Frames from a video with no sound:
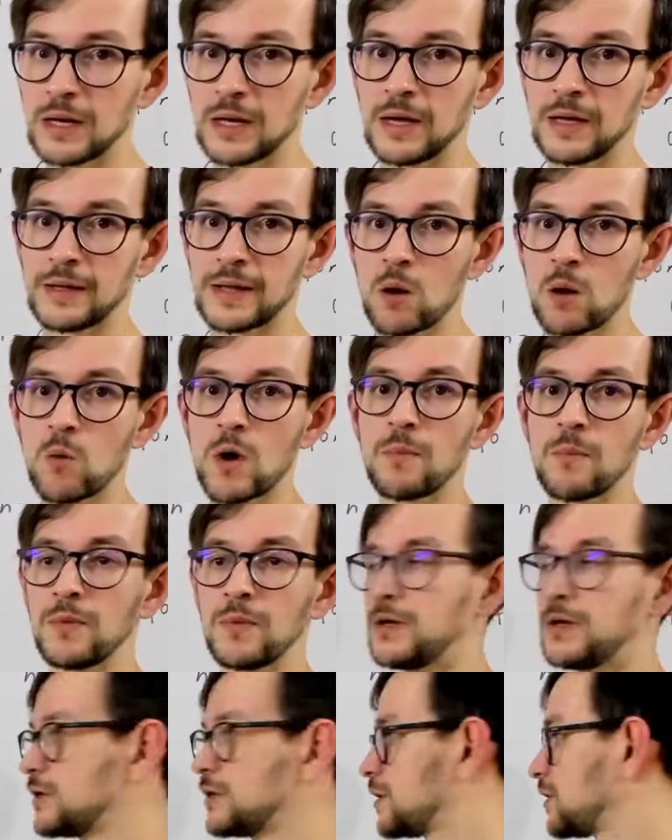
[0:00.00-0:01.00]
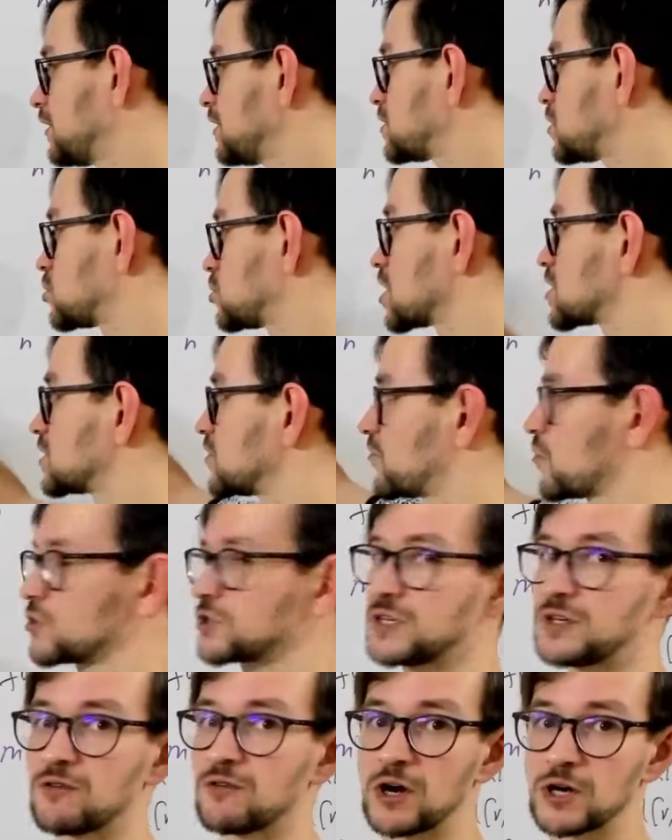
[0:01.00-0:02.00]
And now this is just the
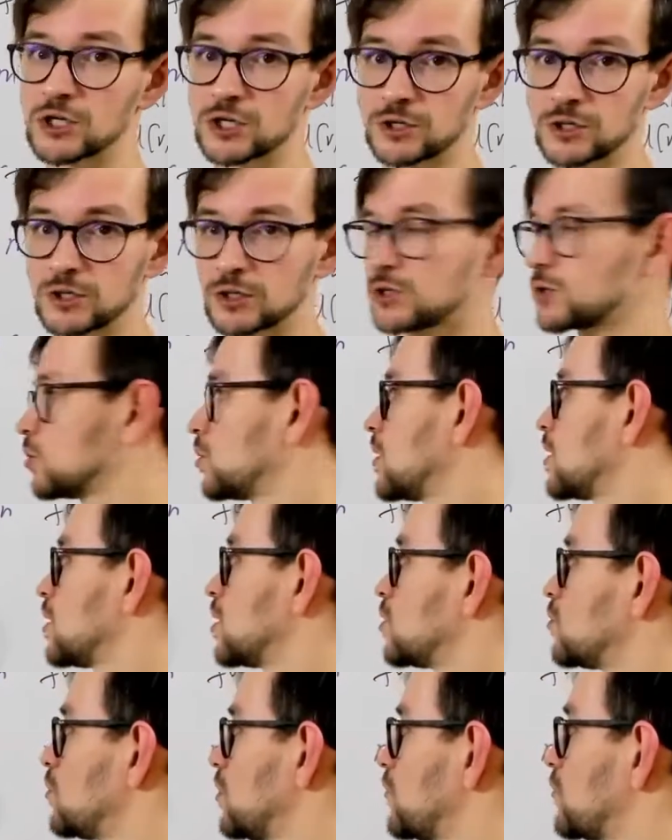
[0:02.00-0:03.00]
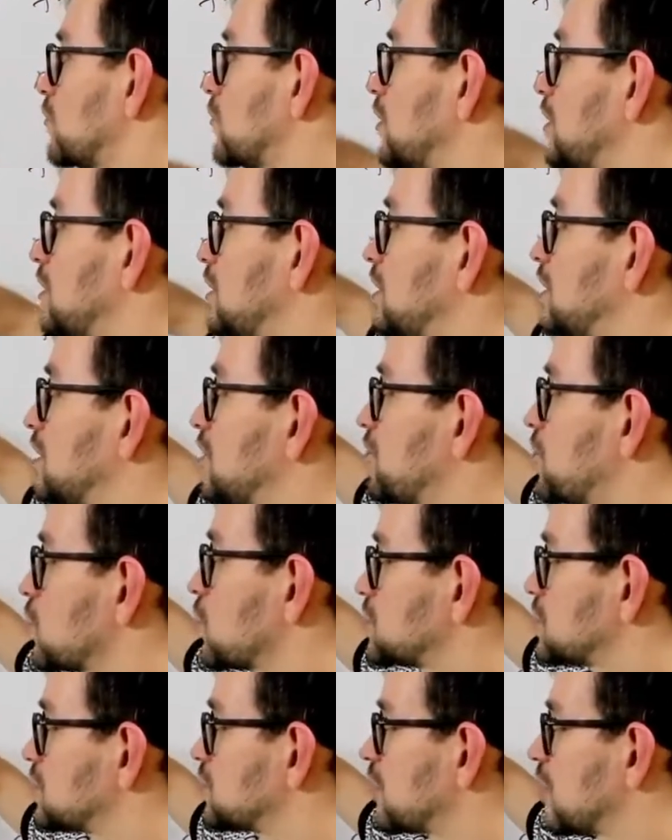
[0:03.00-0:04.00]
first iteration. So in the
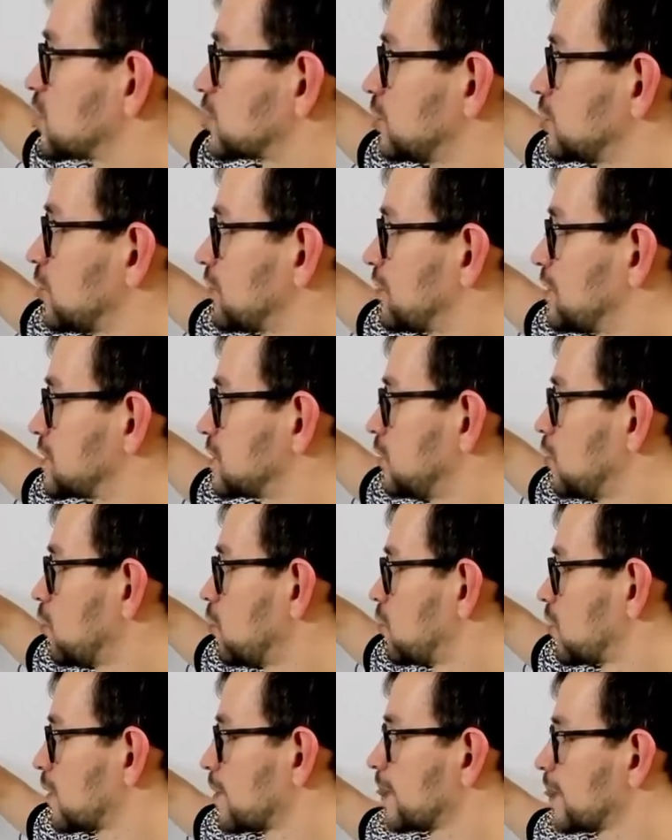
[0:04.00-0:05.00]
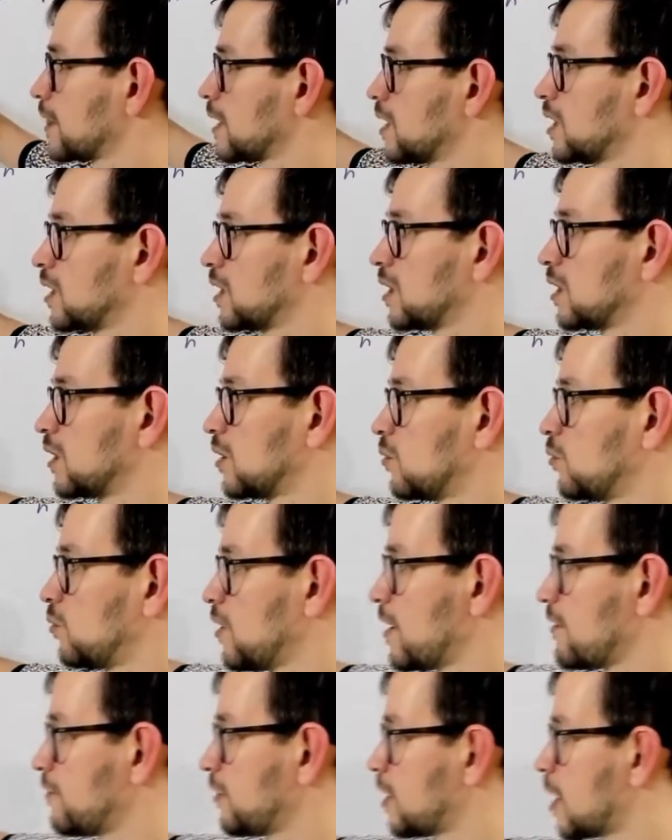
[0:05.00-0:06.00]
first iteration of this loop,
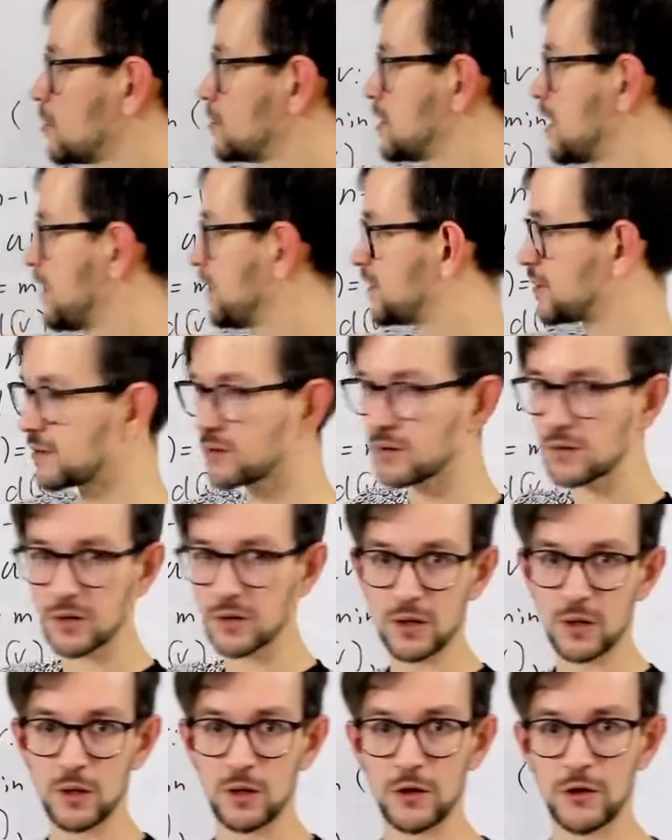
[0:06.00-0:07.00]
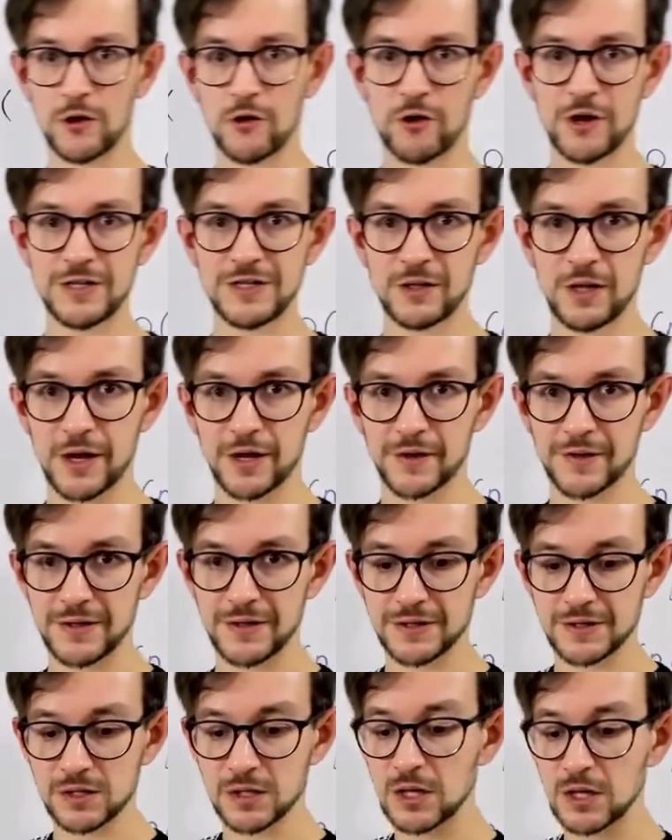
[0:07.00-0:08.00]
we will update the array like
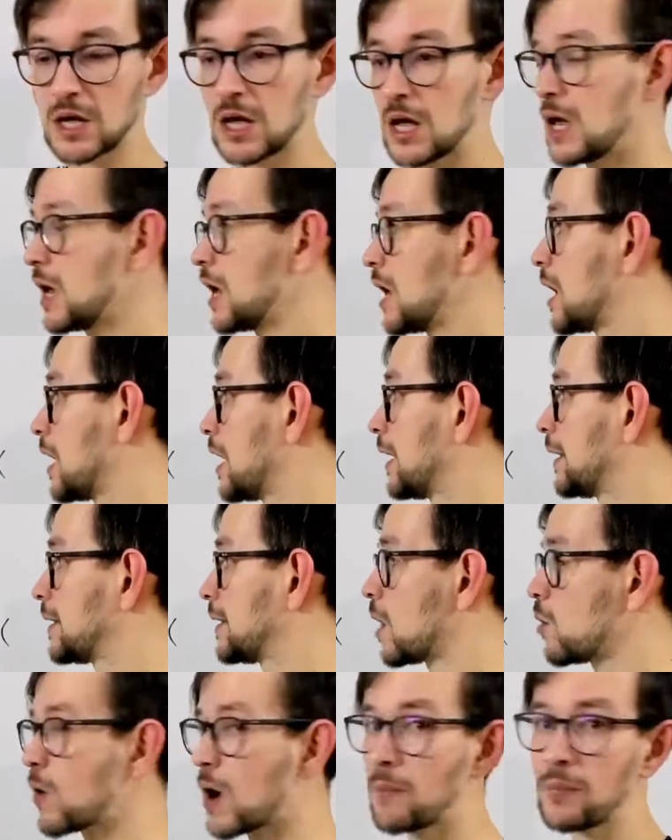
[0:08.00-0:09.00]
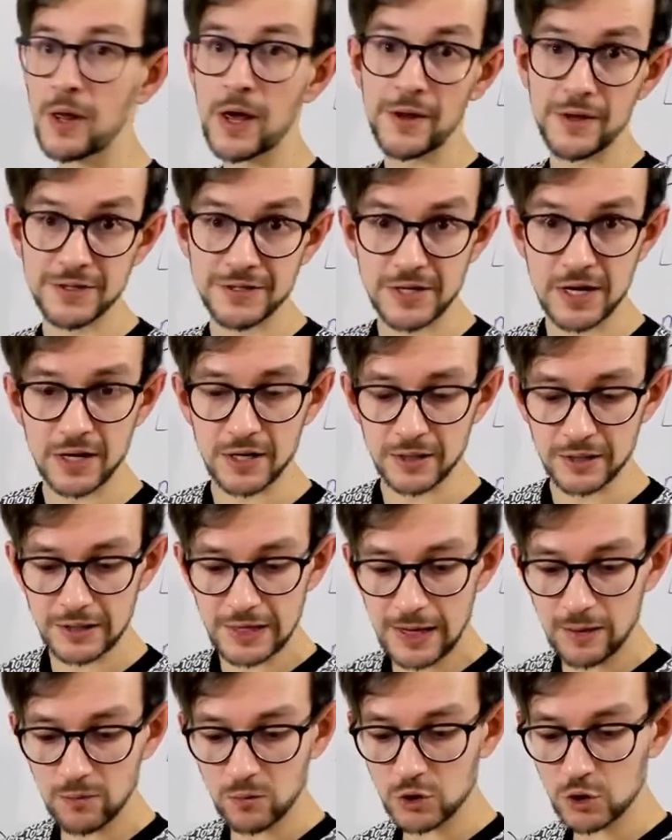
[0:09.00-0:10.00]
this. And now we apply the second time.